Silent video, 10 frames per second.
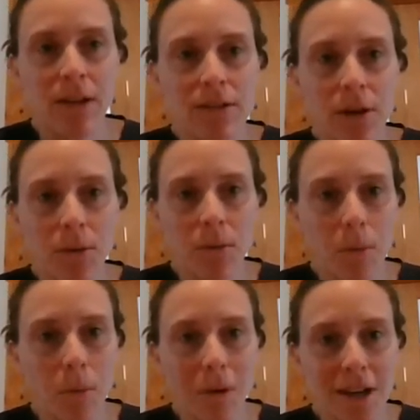So
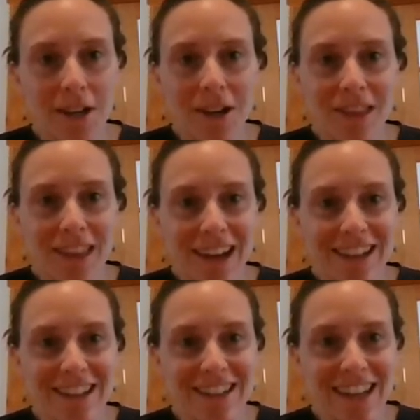one good
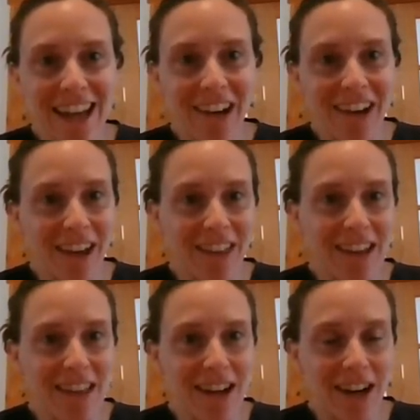thing to see how
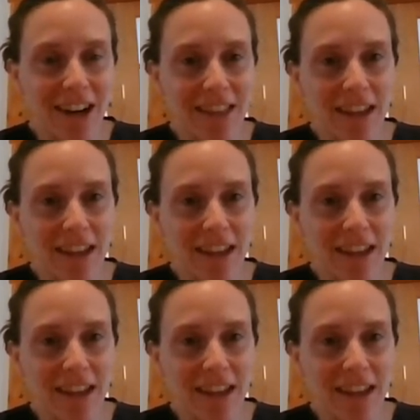healthy the Earth